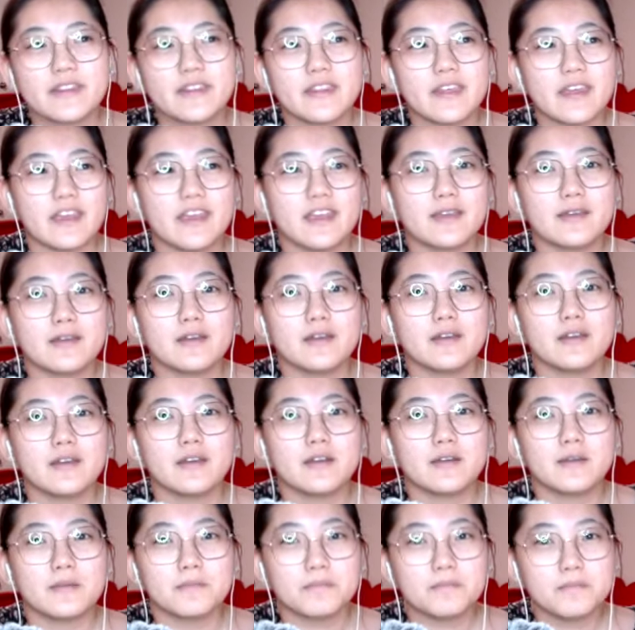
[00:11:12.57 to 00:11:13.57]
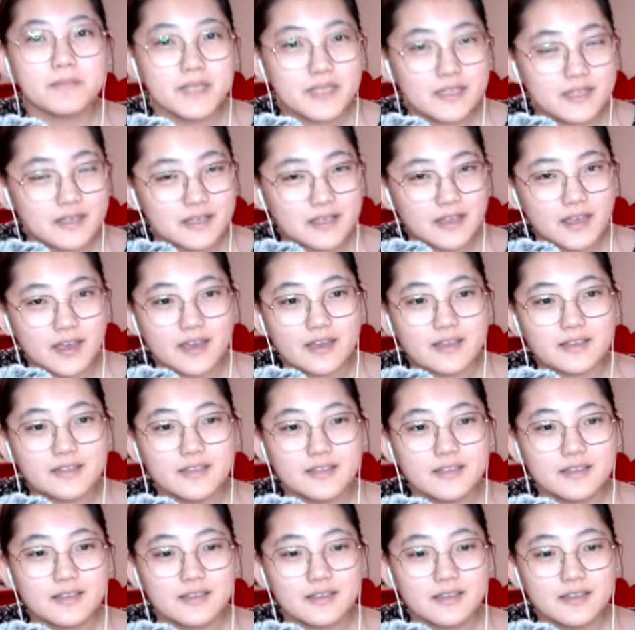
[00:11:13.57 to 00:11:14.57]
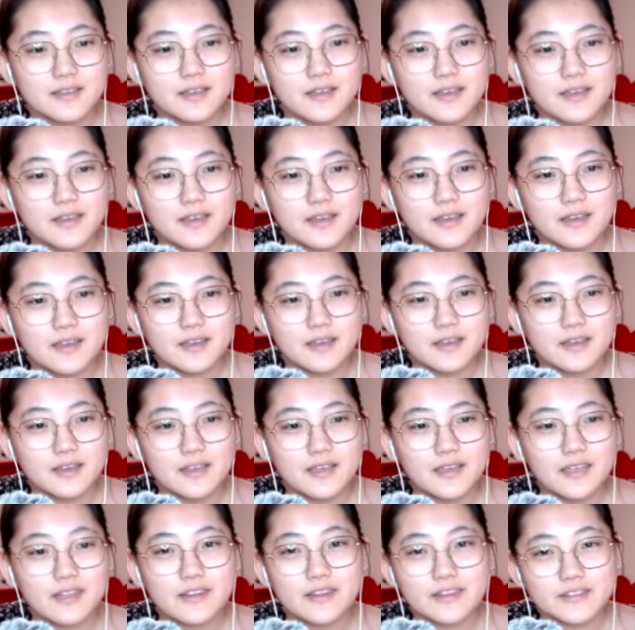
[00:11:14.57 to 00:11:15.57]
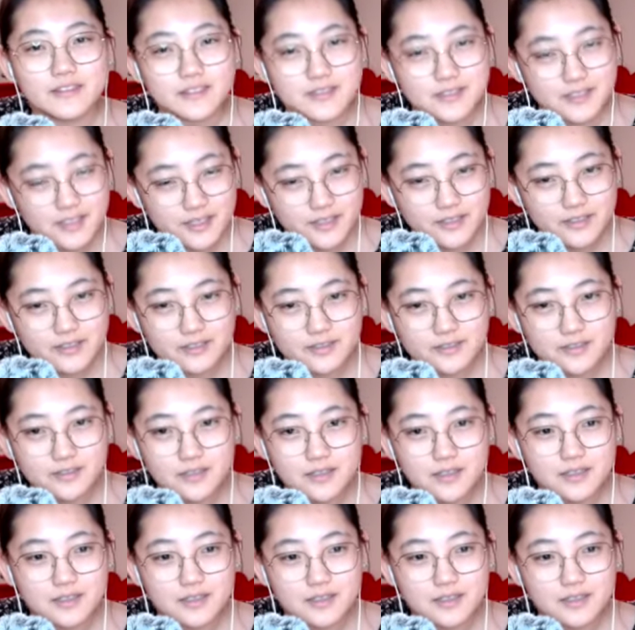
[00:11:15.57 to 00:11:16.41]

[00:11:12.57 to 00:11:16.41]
They meet again in the tunnel.